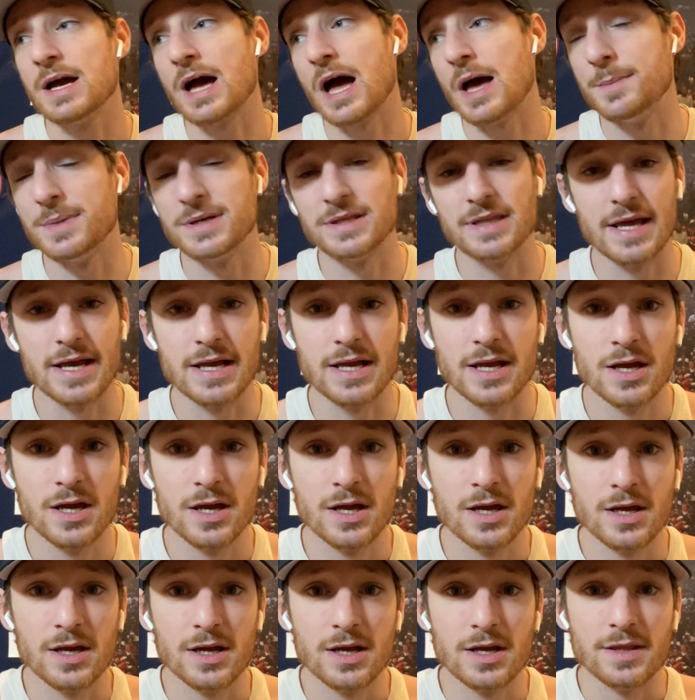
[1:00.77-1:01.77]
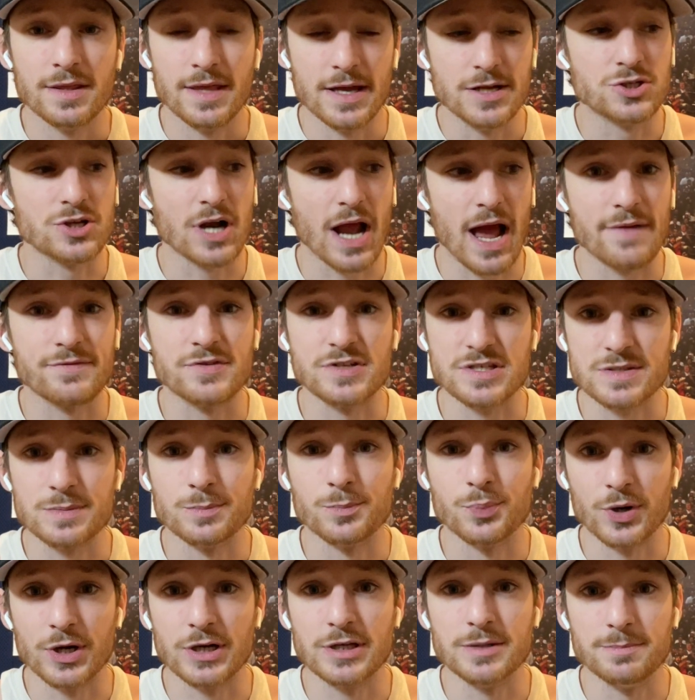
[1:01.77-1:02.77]
I mean, they drafted some
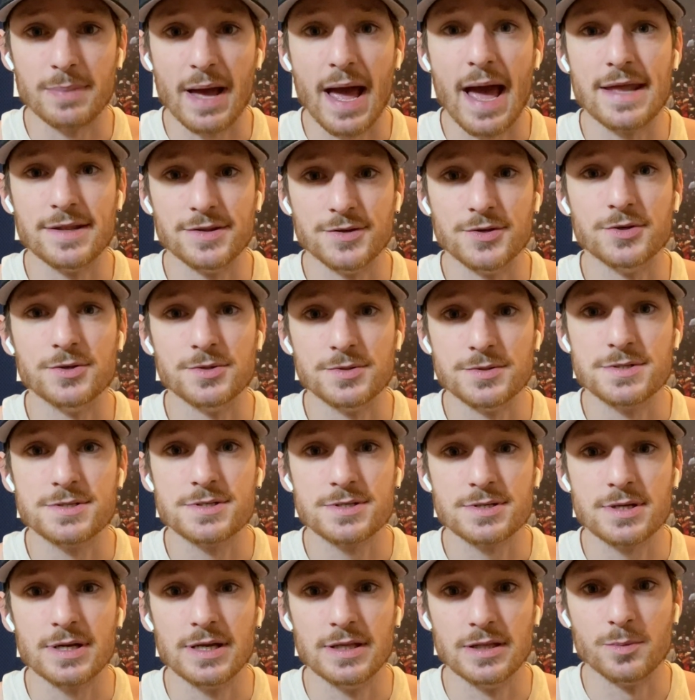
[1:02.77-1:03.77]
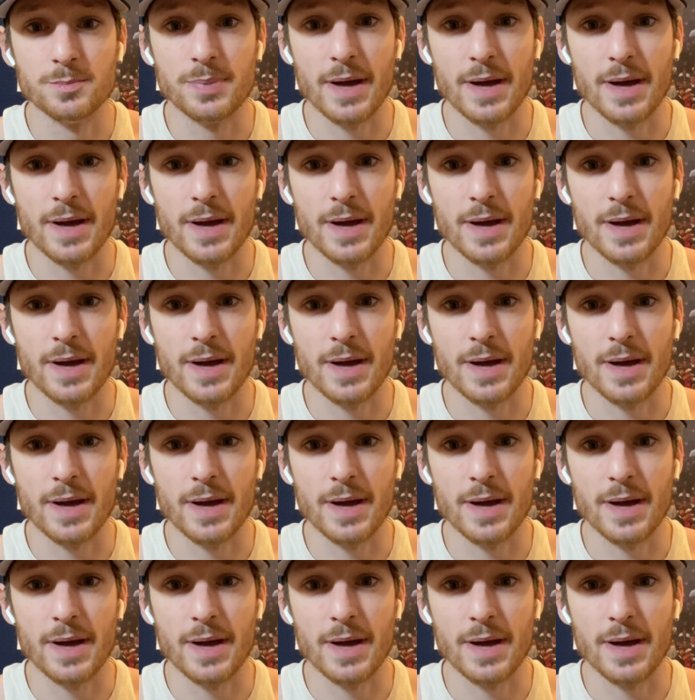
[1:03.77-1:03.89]
pretty bad dudes in the